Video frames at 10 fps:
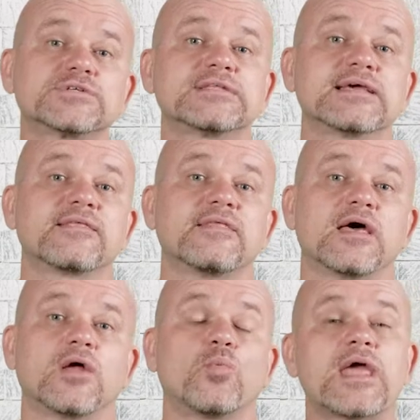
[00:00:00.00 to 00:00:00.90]
thing
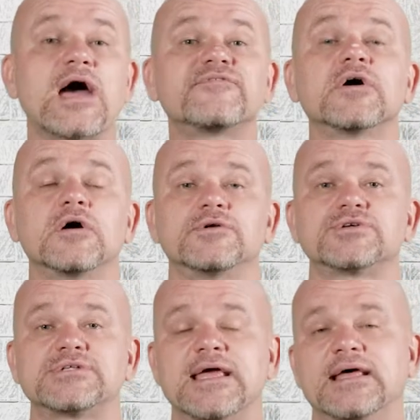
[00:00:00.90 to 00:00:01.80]
that we have to
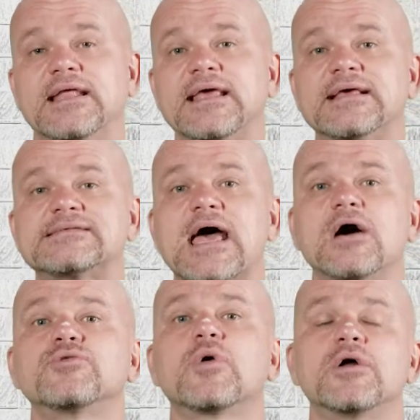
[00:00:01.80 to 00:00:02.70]
understand is
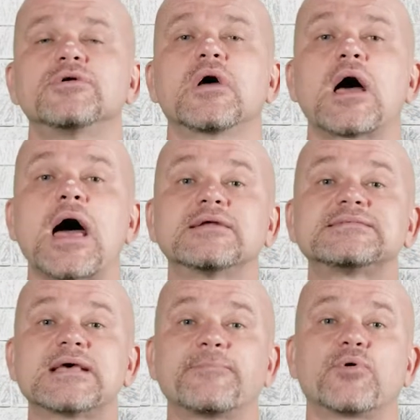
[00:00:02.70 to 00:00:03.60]
how to
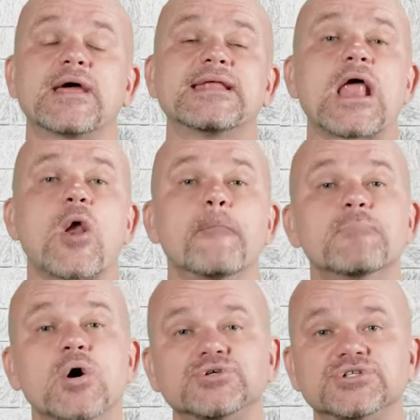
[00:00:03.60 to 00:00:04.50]
separate our
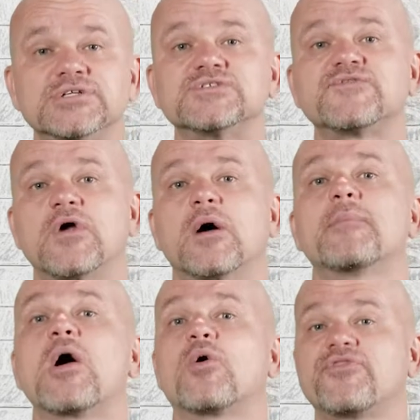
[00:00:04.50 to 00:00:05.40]
emotions from
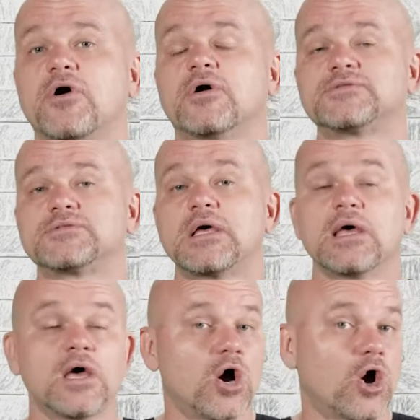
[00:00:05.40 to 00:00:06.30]
our thoughts.
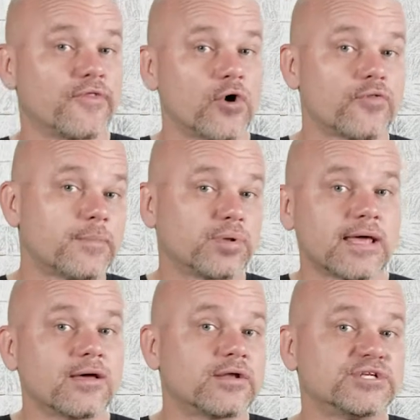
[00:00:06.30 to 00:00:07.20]
Although they
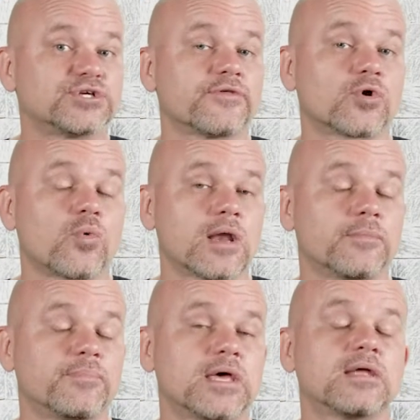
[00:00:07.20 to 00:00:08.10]
play on each other quite a
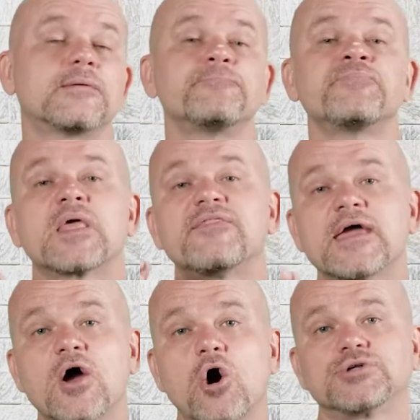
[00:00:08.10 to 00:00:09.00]
bit,
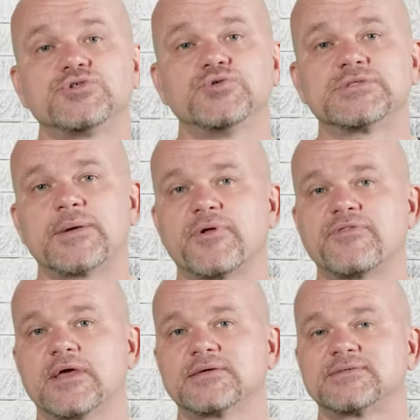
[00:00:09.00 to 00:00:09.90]
they are two separate
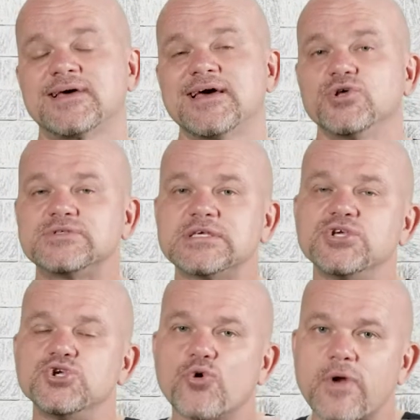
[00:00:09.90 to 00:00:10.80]
things. You see,
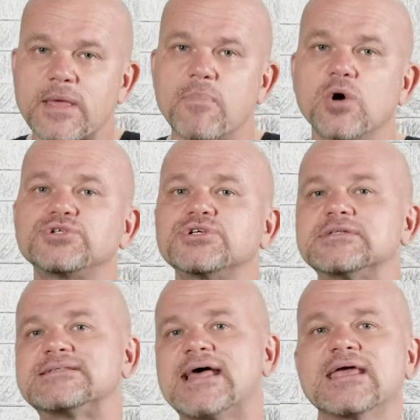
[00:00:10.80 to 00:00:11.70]
your
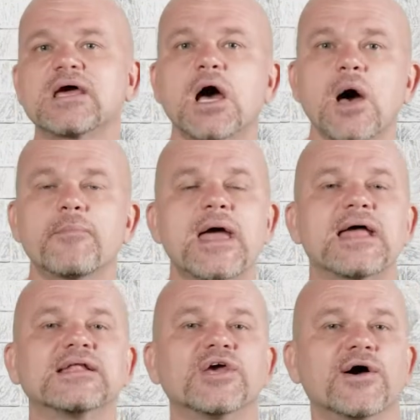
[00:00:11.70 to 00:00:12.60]
emotions, they come
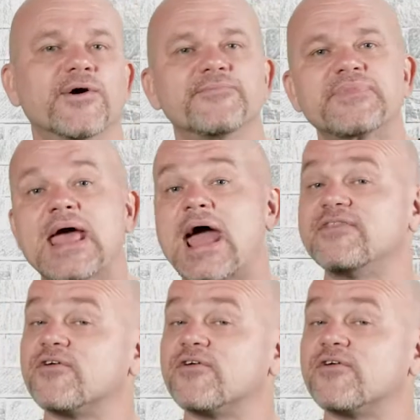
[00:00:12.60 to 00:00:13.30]
and go, and they're